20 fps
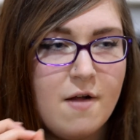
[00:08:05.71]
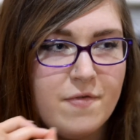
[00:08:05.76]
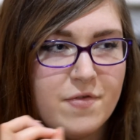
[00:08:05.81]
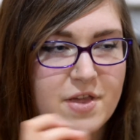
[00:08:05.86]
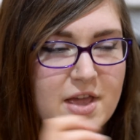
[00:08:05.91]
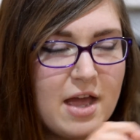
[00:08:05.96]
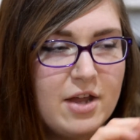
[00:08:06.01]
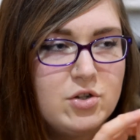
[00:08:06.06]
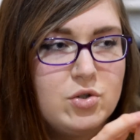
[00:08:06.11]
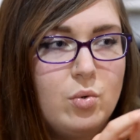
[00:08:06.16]

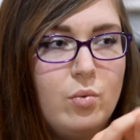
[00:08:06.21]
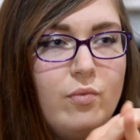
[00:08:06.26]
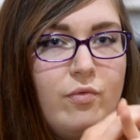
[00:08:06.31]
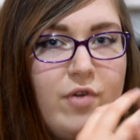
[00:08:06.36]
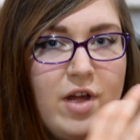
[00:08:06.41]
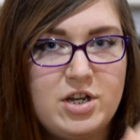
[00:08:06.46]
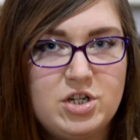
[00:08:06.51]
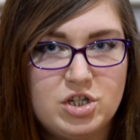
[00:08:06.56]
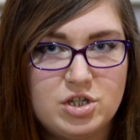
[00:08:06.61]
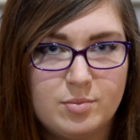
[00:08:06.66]
the actual
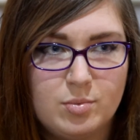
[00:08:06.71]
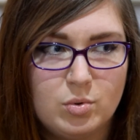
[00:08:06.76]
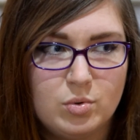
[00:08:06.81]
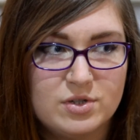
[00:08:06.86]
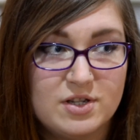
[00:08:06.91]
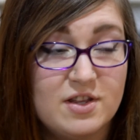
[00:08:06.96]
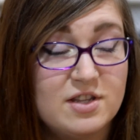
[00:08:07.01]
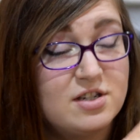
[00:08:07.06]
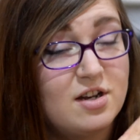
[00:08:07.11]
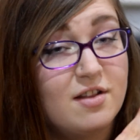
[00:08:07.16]

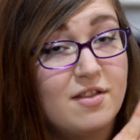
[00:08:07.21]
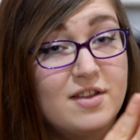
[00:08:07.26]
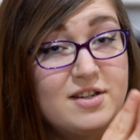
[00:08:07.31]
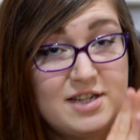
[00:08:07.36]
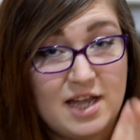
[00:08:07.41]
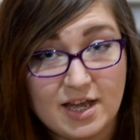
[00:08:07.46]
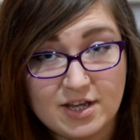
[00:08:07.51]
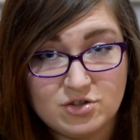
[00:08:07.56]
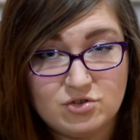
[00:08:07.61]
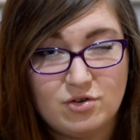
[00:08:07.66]
vegetables and there's none of the
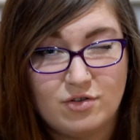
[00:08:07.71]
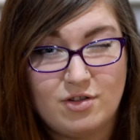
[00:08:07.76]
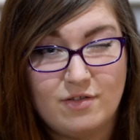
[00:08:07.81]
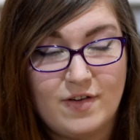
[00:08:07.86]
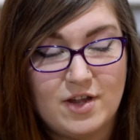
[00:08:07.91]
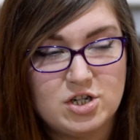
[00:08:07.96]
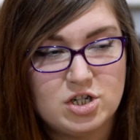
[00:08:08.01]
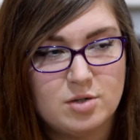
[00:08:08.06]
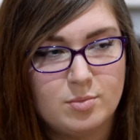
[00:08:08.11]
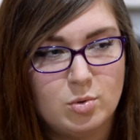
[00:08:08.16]
texture of the
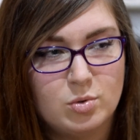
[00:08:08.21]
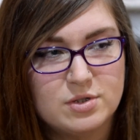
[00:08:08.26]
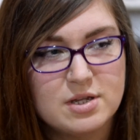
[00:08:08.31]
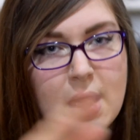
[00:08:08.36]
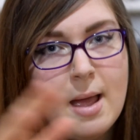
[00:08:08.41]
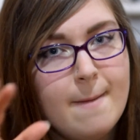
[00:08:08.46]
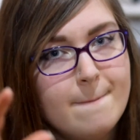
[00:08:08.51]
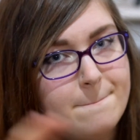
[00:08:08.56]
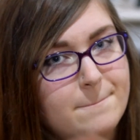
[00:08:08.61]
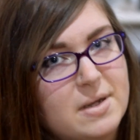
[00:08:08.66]
vegetables,
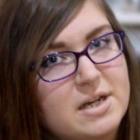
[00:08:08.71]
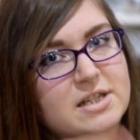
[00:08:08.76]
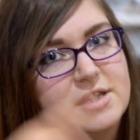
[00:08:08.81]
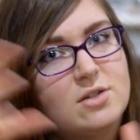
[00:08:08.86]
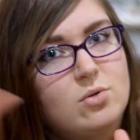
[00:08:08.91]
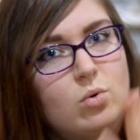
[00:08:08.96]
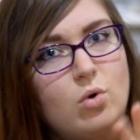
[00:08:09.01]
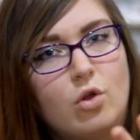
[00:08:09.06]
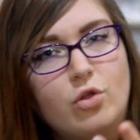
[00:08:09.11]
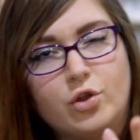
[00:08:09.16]
but it's
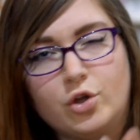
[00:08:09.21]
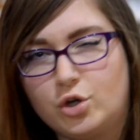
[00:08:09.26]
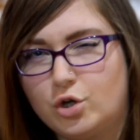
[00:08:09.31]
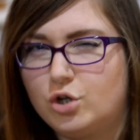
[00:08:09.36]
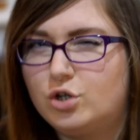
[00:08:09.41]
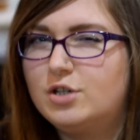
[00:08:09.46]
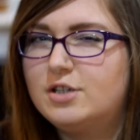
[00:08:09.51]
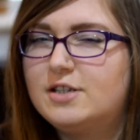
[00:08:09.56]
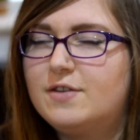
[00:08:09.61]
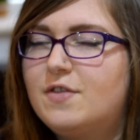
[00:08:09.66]
still got the
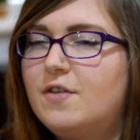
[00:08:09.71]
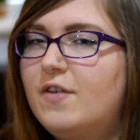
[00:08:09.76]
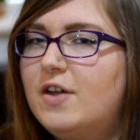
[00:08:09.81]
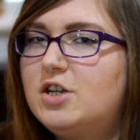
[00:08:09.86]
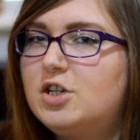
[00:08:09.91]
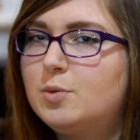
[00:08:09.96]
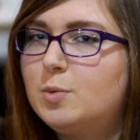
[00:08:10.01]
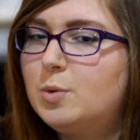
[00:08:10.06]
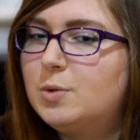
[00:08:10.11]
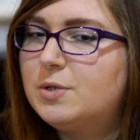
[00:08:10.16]
goodness of the
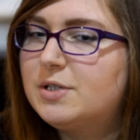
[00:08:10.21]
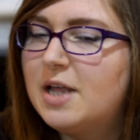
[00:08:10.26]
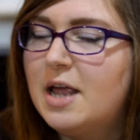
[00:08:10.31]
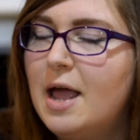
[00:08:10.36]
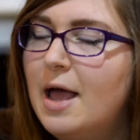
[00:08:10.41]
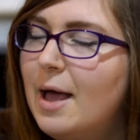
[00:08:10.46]
vegetables.